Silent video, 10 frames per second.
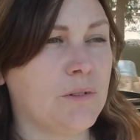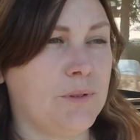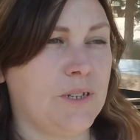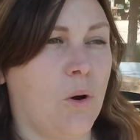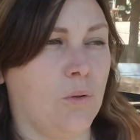to
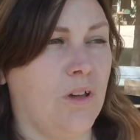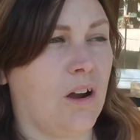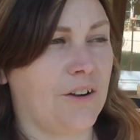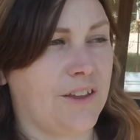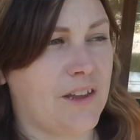be cold
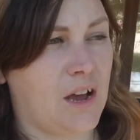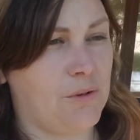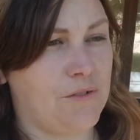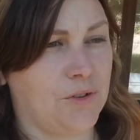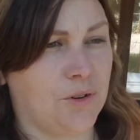hardy,
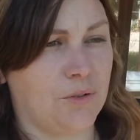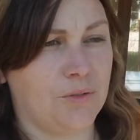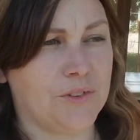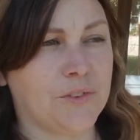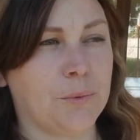
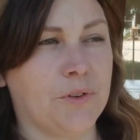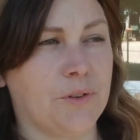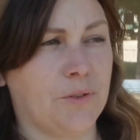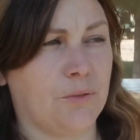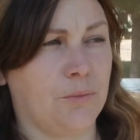however, this
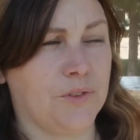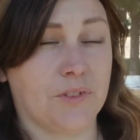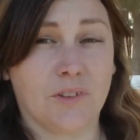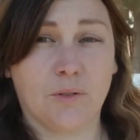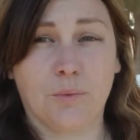winter was
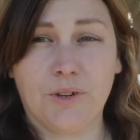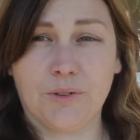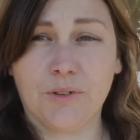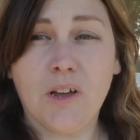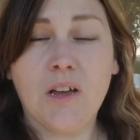a little
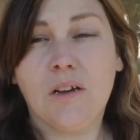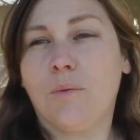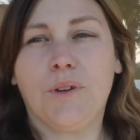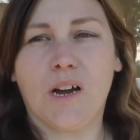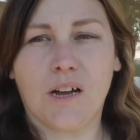weird.
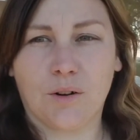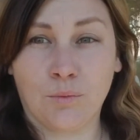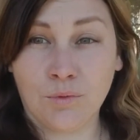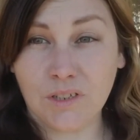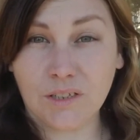We got a
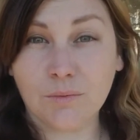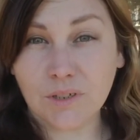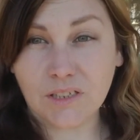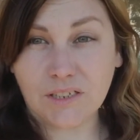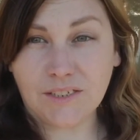really,
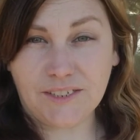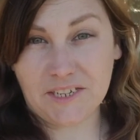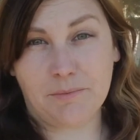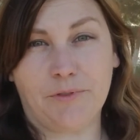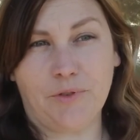really
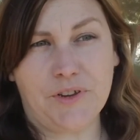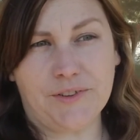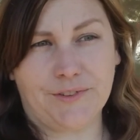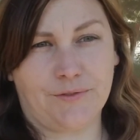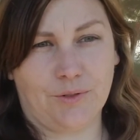deep
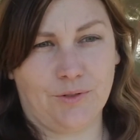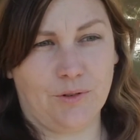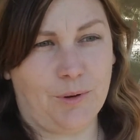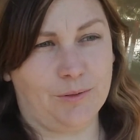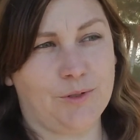freeze for
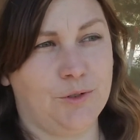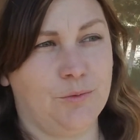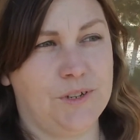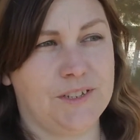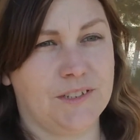about 2
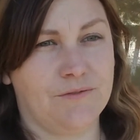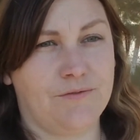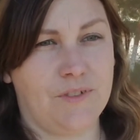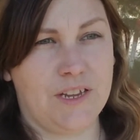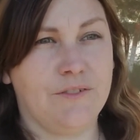weeks
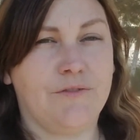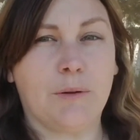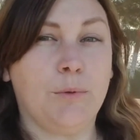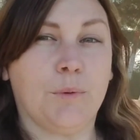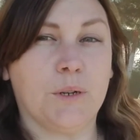in
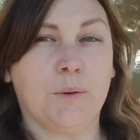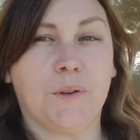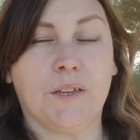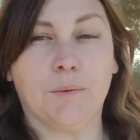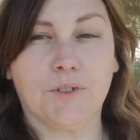February
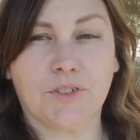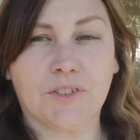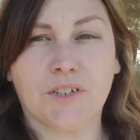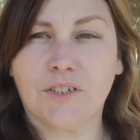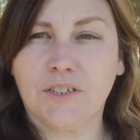when they were
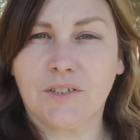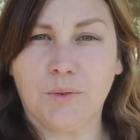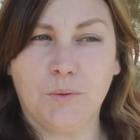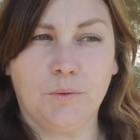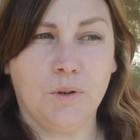just starting
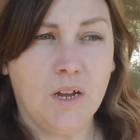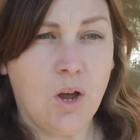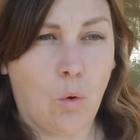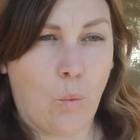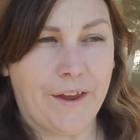to
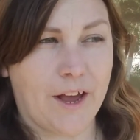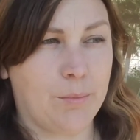wake